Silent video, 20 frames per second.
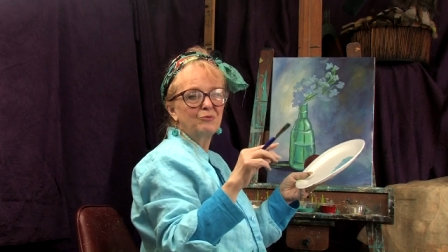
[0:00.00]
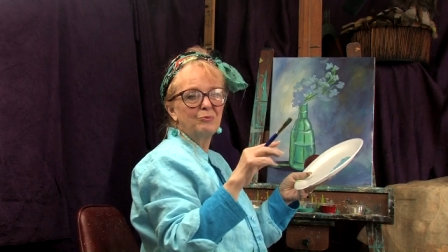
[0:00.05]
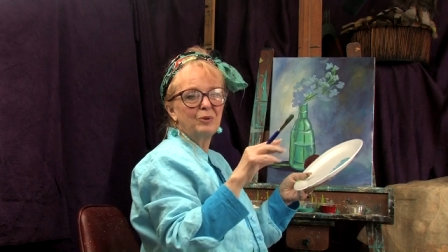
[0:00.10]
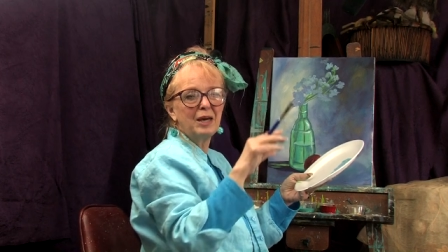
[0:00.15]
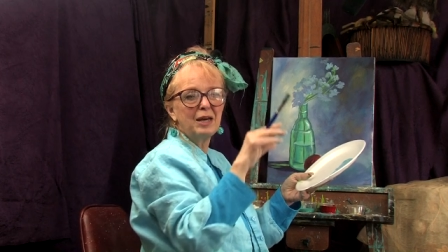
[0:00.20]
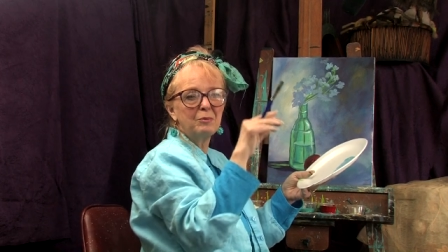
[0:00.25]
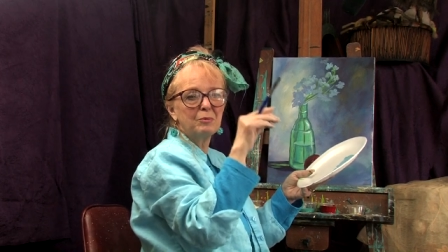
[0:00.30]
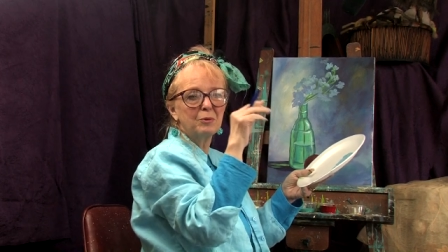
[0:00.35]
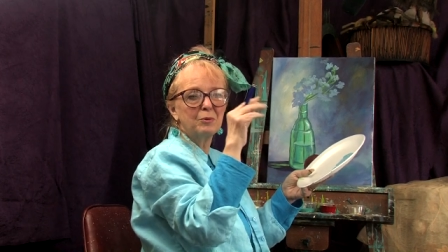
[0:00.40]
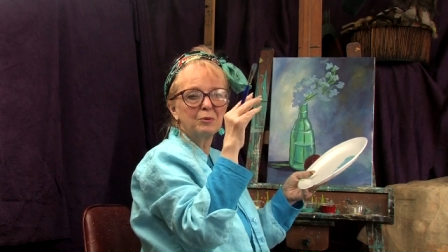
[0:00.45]

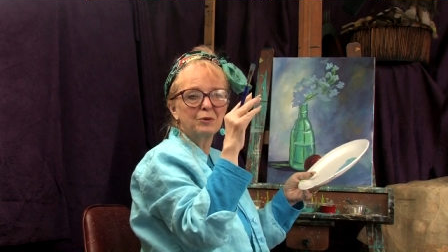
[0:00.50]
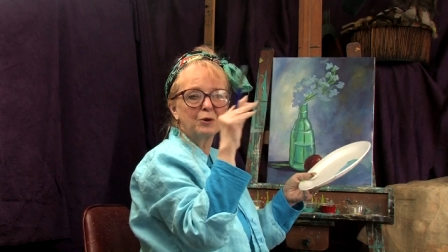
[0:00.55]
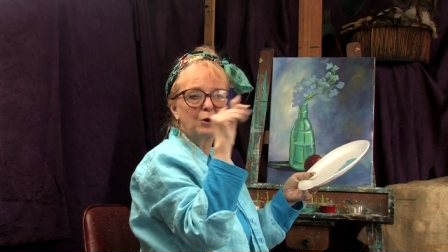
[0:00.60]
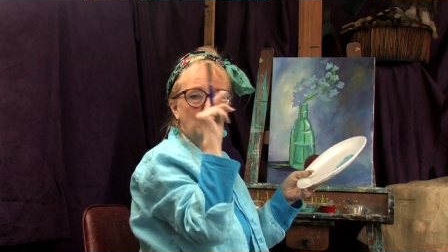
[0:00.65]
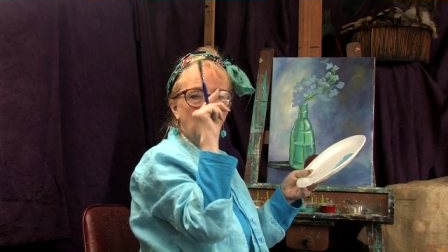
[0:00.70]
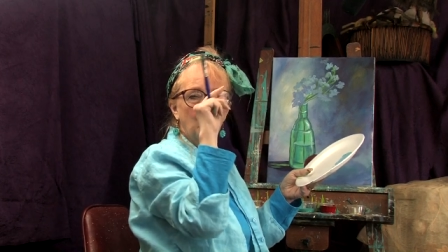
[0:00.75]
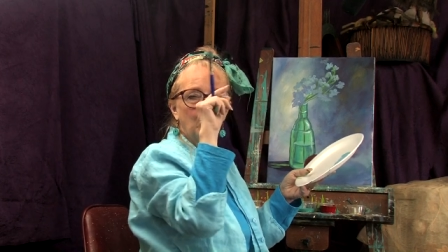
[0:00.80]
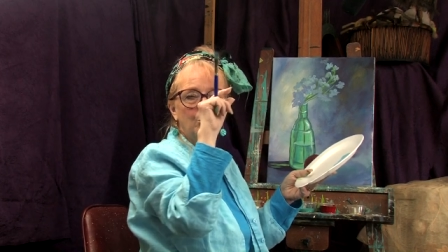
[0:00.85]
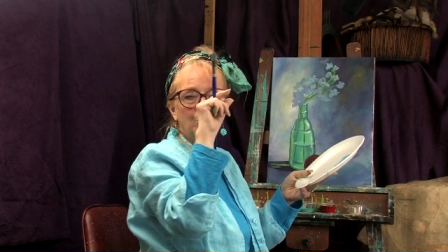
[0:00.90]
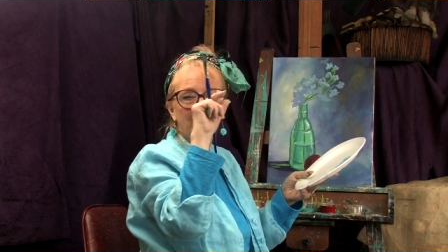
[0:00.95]
paper with a
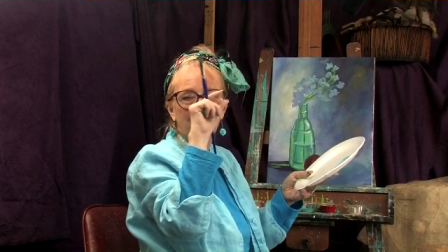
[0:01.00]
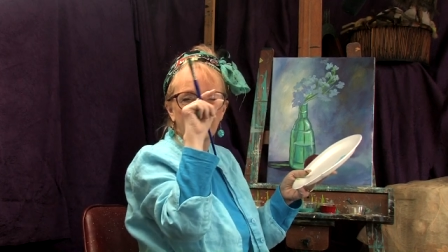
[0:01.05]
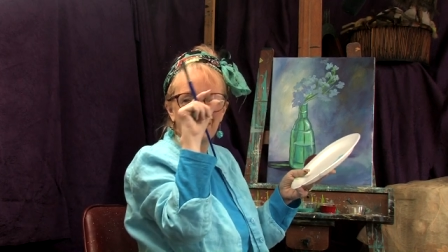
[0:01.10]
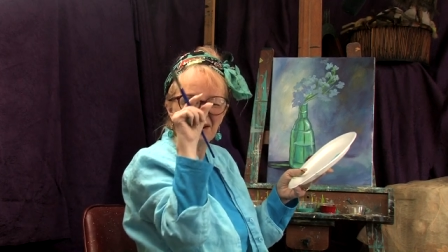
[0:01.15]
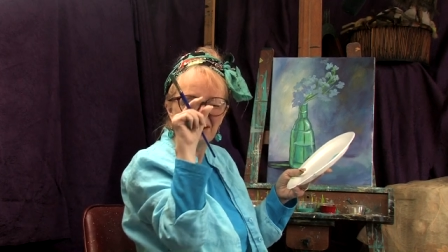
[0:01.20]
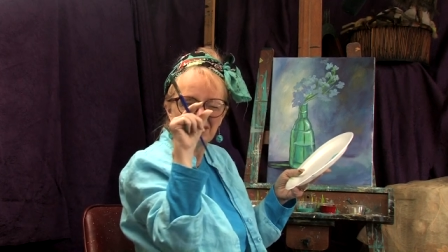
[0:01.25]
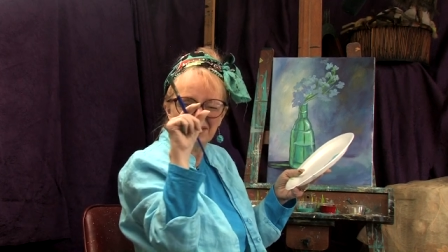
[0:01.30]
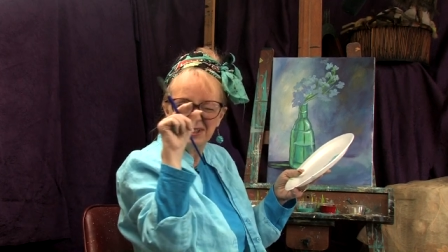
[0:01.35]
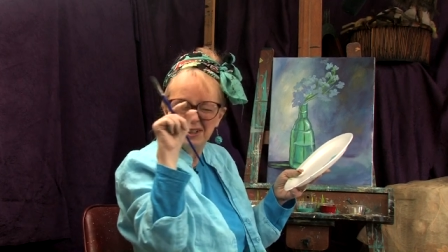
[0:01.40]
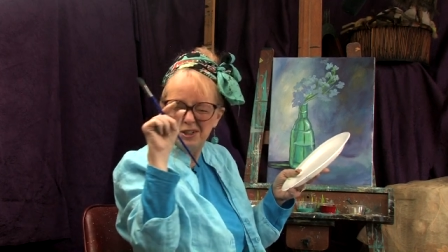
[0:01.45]
hole cut
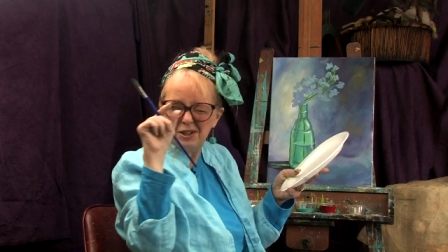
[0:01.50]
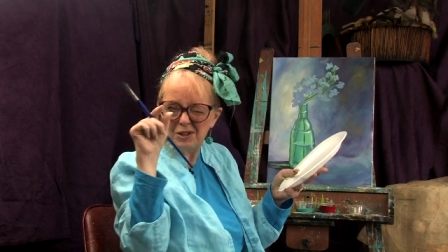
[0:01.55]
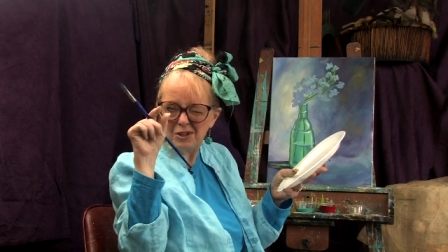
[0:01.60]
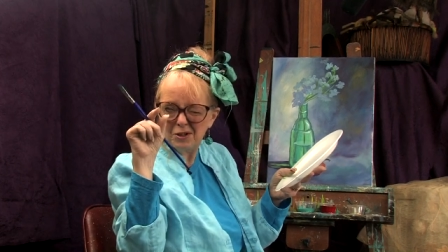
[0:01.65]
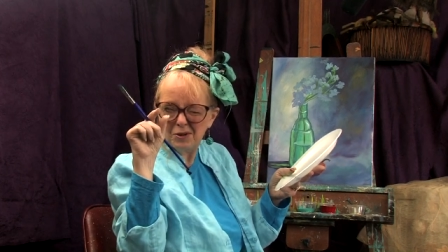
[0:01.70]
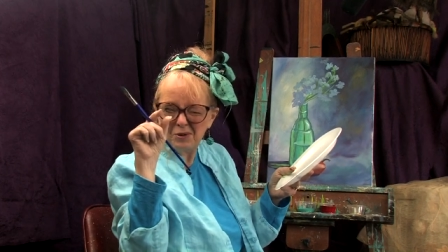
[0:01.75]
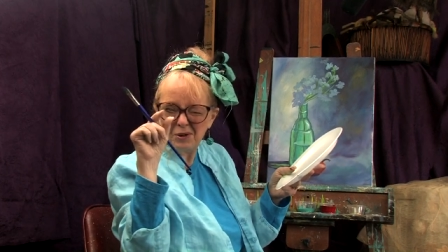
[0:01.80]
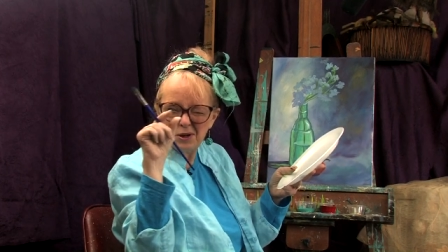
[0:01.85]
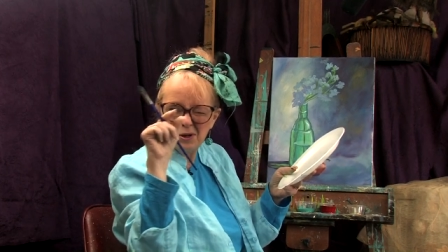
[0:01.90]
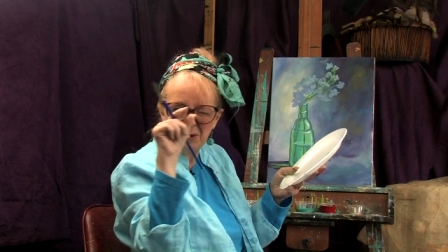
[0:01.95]
out, you
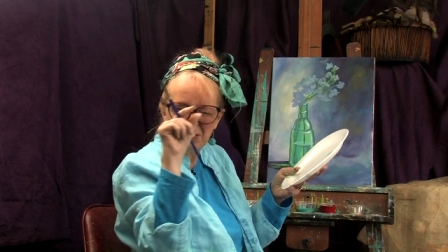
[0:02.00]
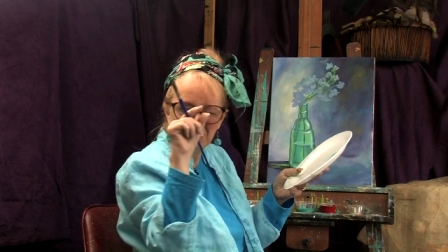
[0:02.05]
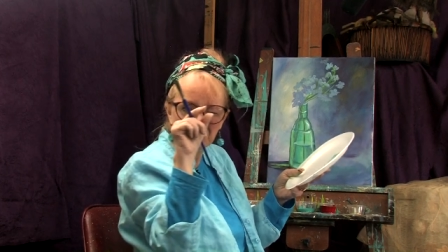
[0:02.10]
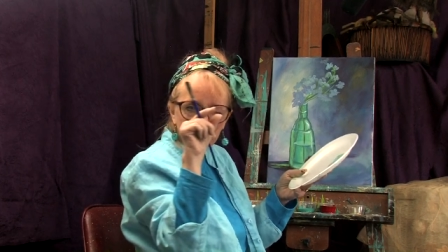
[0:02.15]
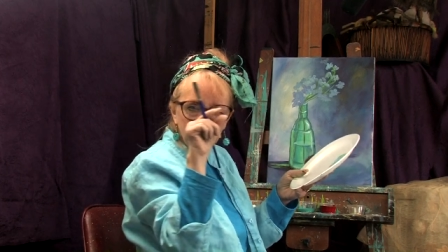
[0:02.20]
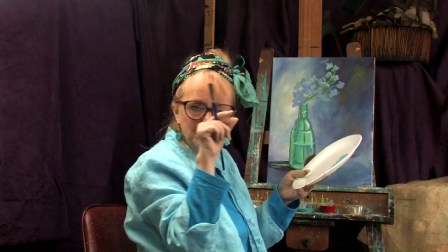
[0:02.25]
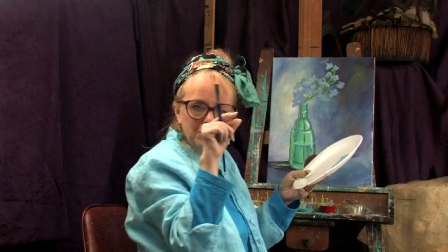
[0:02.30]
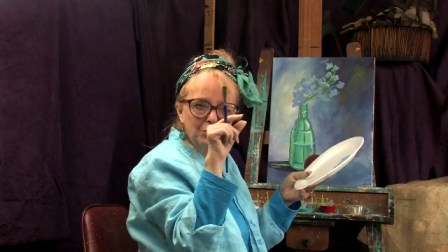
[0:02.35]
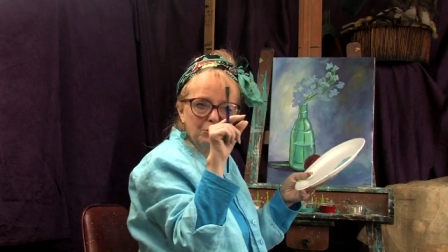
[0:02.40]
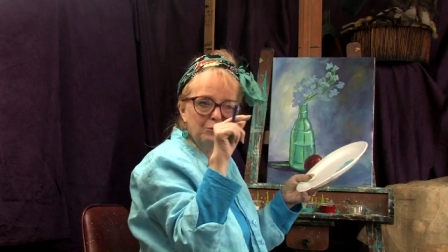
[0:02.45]
know, and
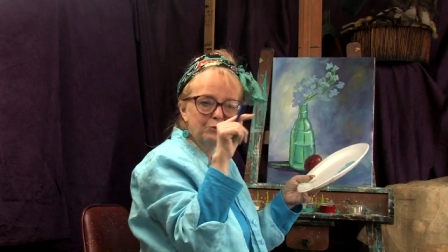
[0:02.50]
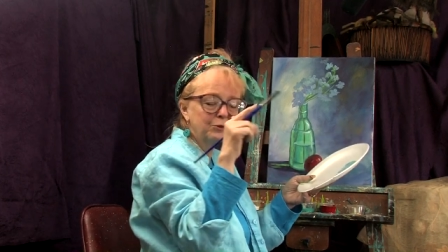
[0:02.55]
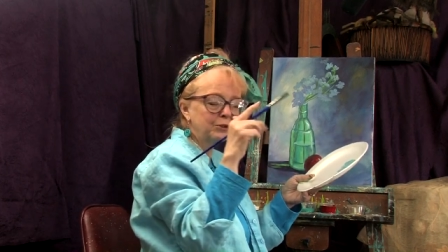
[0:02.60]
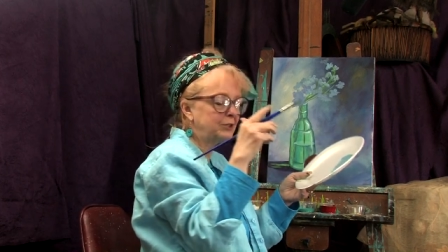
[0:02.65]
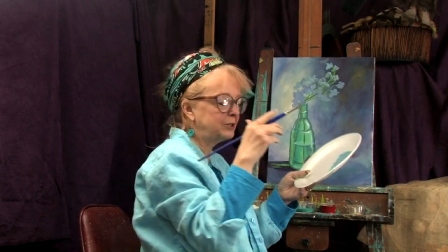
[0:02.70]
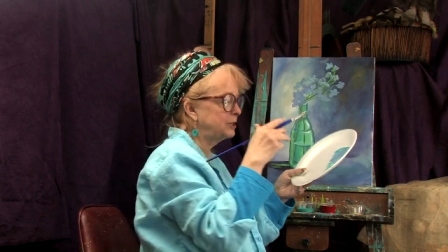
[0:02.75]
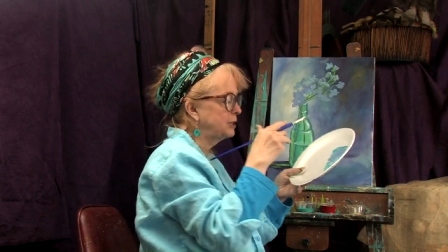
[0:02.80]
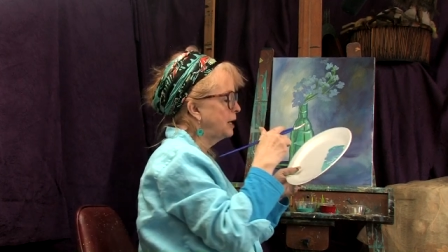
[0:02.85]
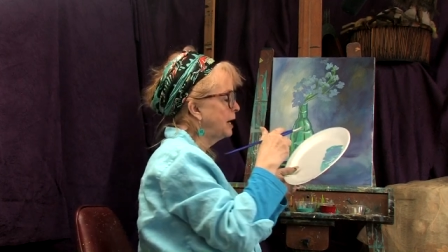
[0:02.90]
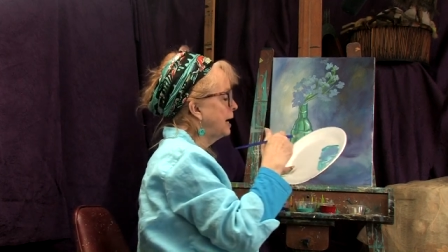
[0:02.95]
holding it over the
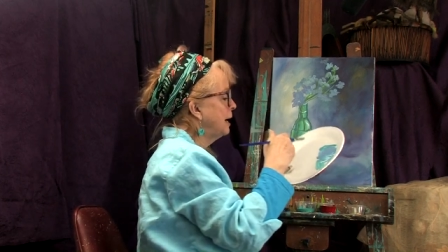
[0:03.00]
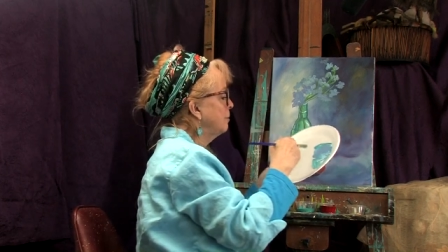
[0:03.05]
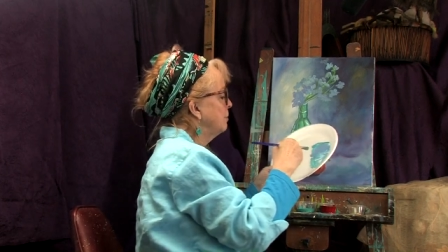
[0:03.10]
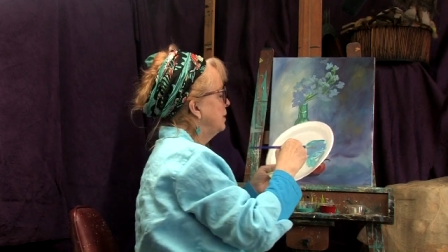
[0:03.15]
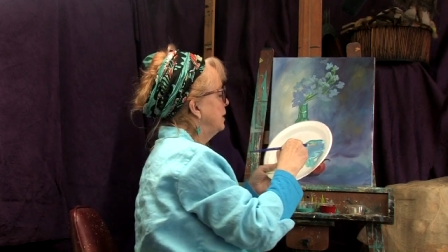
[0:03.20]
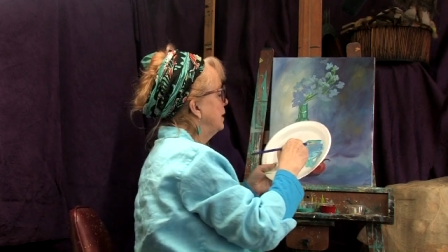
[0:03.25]
top.